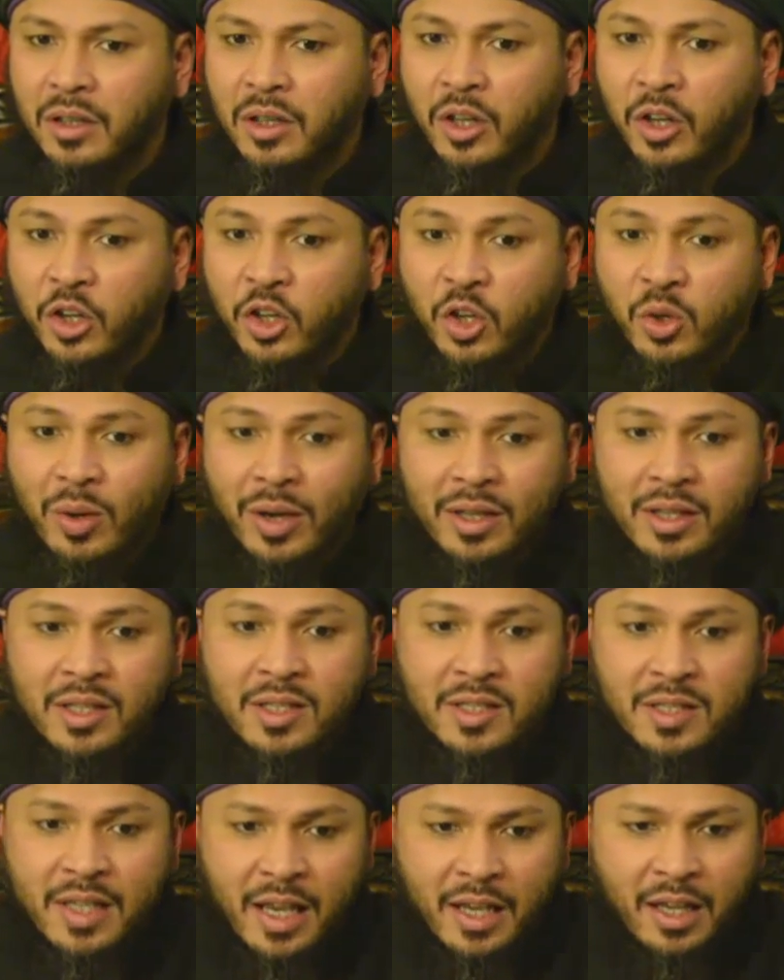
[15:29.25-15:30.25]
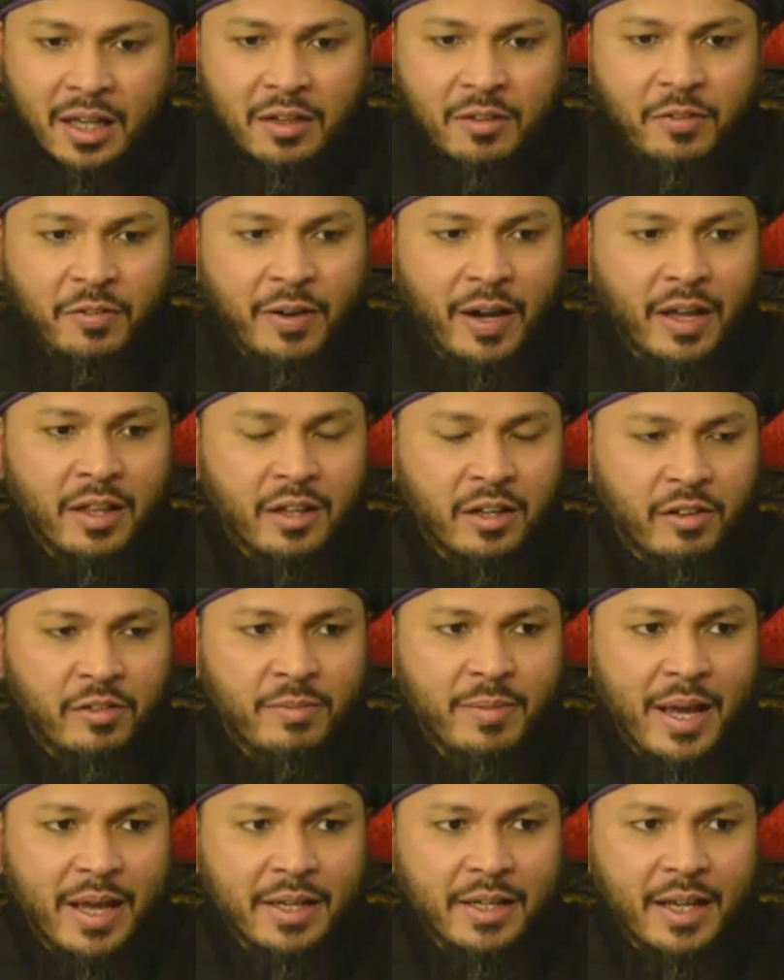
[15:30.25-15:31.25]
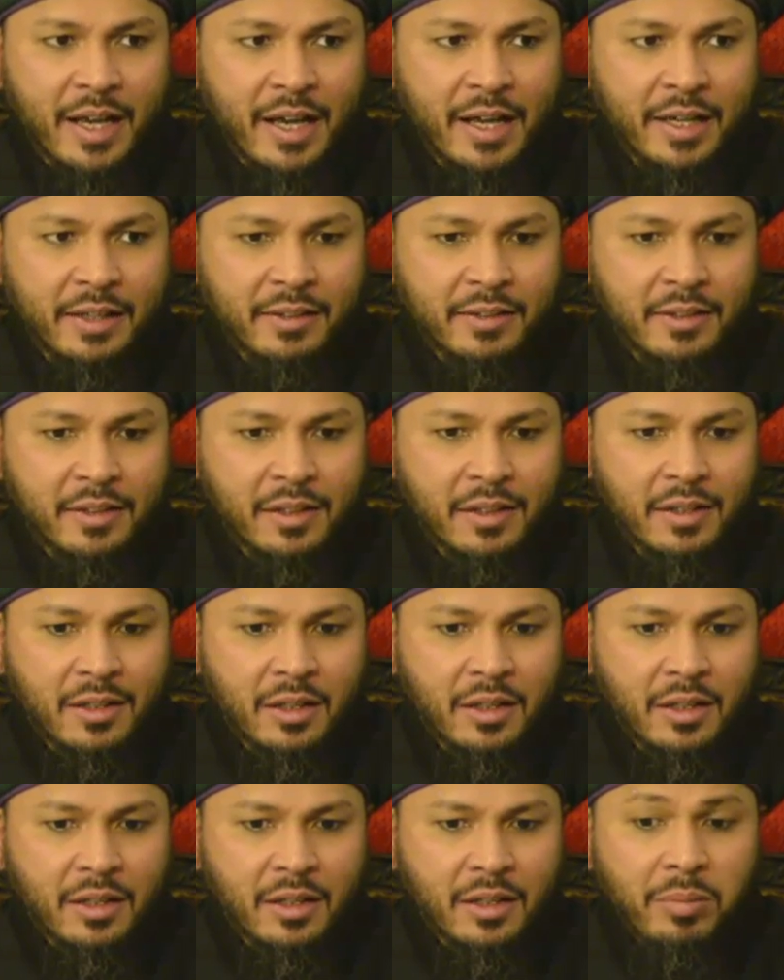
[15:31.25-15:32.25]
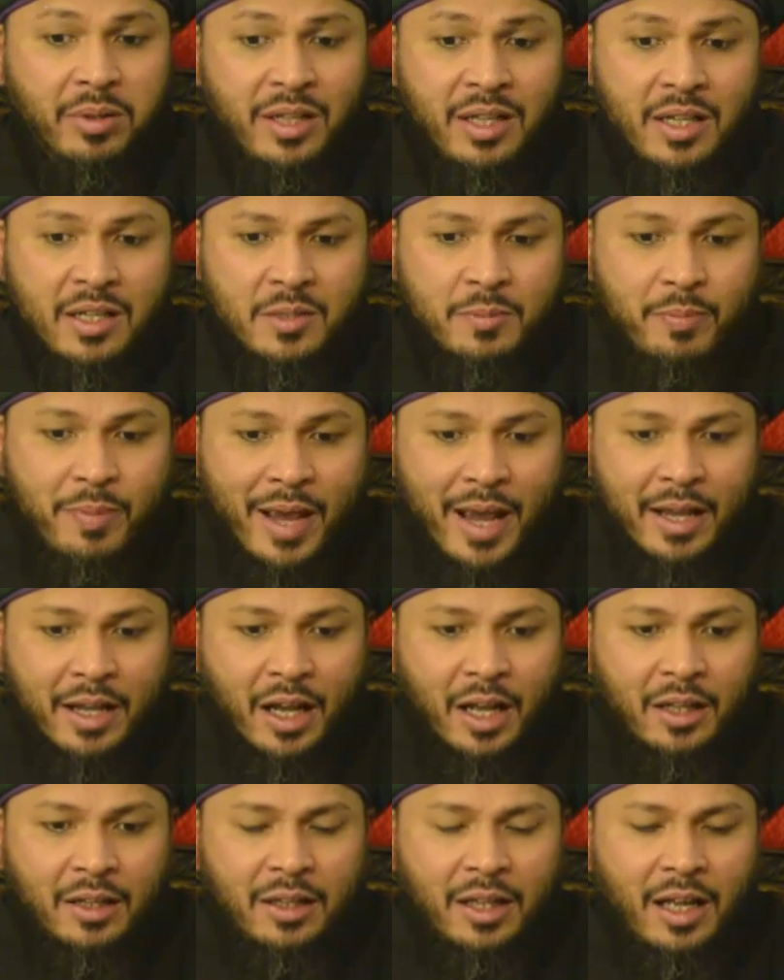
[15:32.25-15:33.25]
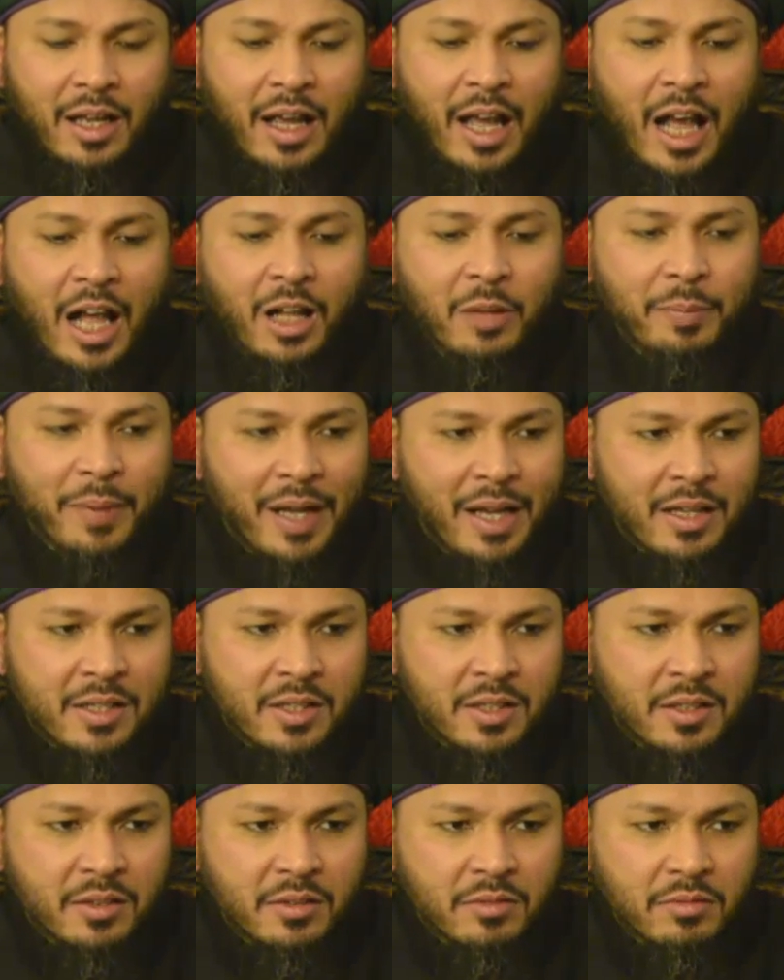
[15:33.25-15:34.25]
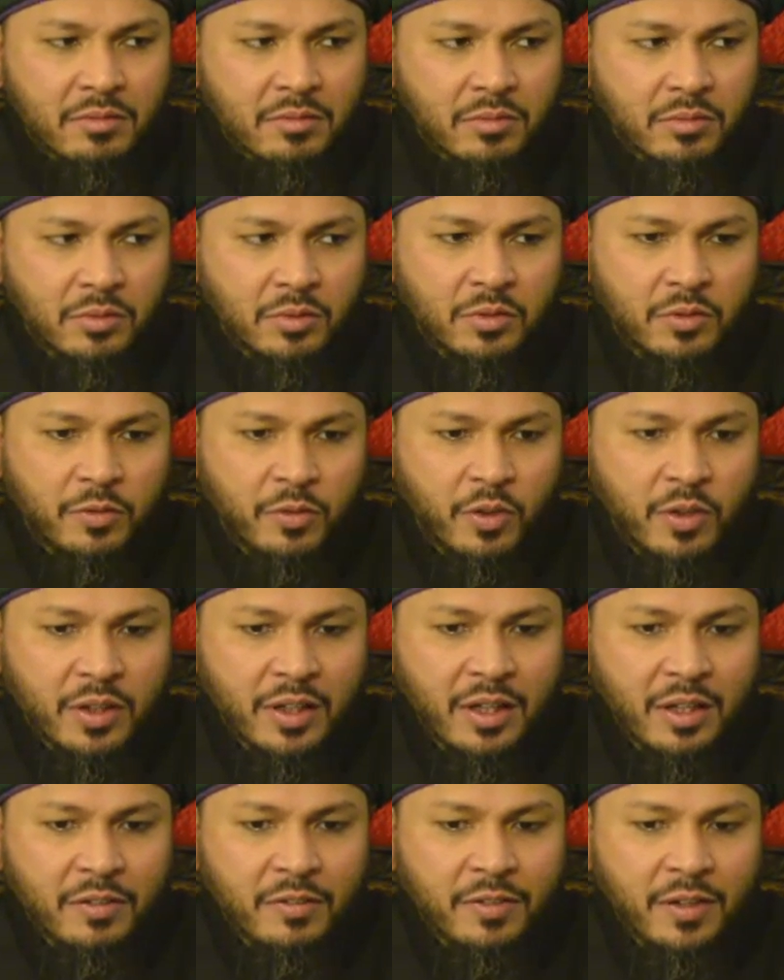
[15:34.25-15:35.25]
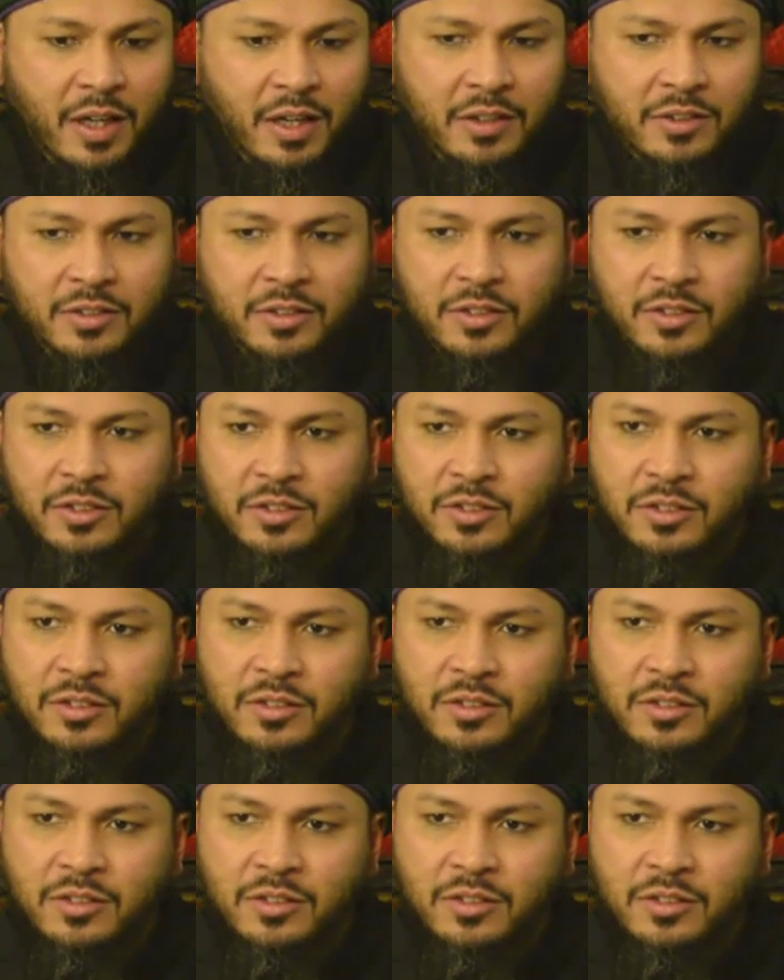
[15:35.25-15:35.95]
You are the second father of mankind. Please beg Allah, help us. Forgive us.